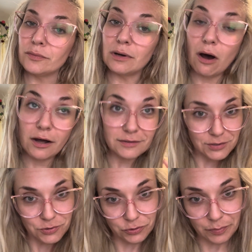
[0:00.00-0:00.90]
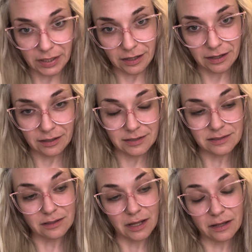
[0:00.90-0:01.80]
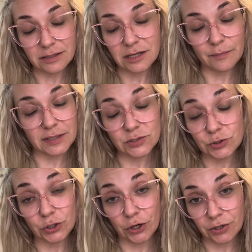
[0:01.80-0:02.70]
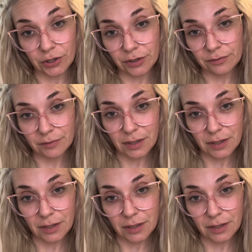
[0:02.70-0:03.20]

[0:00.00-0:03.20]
on social media, because a lot of the topics are darker.